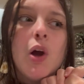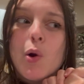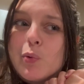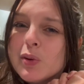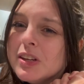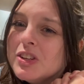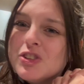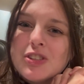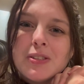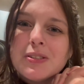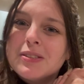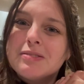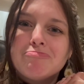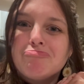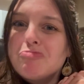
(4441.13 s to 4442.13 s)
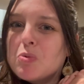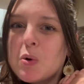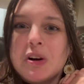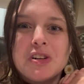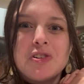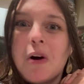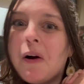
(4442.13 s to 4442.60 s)
really just
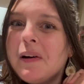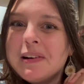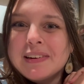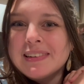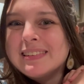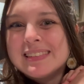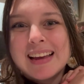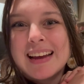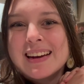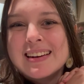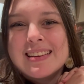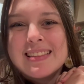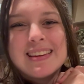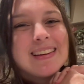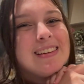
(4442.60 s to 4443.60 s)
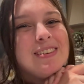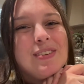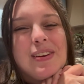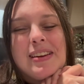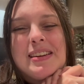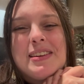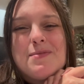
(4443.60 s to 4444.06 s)
want to talk or say anything, you
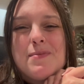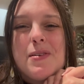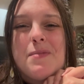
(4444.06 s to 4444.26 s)
can email